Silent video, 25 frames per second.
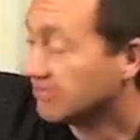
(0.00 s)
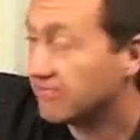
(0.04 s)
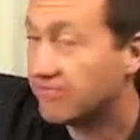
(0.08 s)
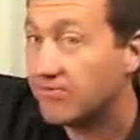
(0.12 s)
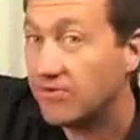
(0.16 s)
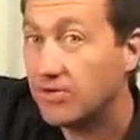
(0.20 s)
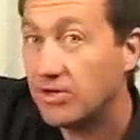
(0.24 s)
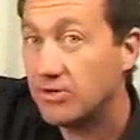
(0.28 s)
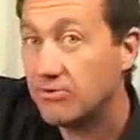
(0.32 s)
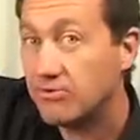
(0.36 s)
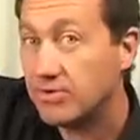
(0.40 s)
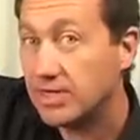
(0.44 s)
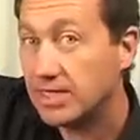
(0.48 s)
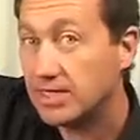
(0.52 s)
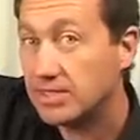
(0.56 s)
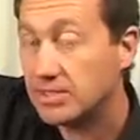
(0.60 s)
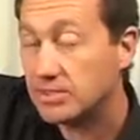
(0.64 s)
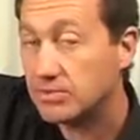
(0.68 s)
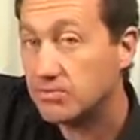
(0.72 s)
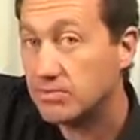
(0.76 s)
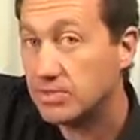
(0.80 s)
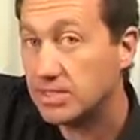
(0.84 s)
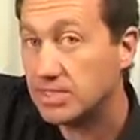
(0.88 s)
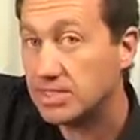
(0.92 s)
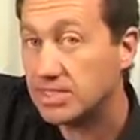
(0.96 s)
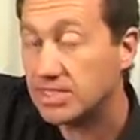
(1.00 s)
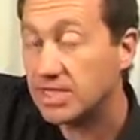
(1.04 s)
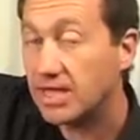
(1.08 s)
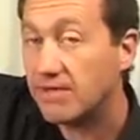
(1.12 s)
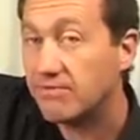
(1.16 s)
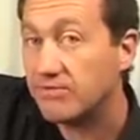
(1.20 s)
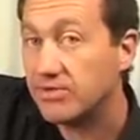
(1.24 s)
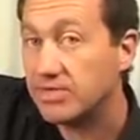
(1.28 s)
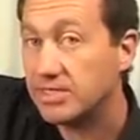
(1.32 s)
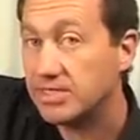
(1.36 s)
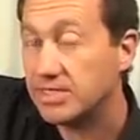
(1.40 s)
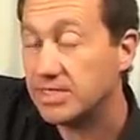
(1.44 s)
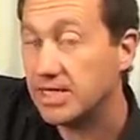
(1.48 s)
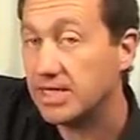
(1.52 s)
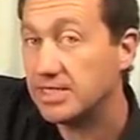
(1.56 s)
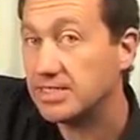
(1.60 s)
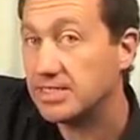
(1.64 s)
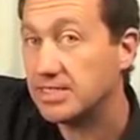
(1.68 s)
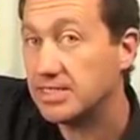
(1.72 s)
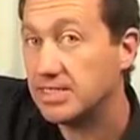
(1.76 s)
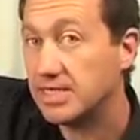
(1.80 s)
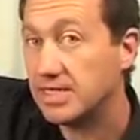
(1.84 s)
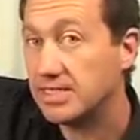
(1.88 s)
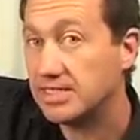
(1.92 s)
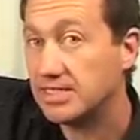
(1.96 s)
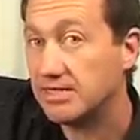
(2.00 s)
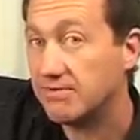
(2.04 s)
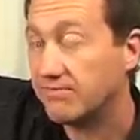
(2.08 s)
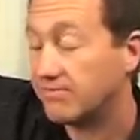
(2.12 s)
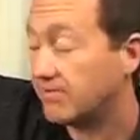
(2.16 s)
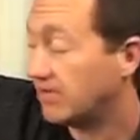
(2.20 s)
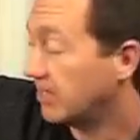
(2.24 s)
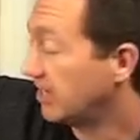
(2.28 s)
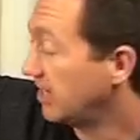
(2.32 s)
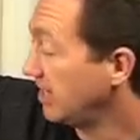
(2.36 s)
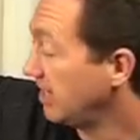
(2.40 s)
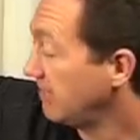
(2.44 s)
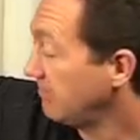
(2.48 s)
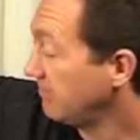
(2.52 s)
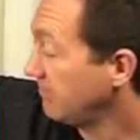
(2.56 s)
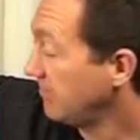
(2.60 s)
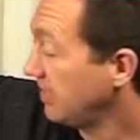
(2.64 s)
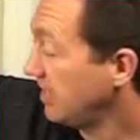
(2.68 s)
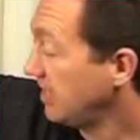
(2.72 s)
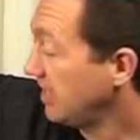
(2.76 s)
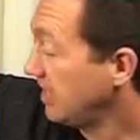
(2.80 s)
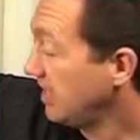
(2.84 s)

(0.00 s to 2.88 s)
the fullerenes, were discovered in nineteen eighty-five,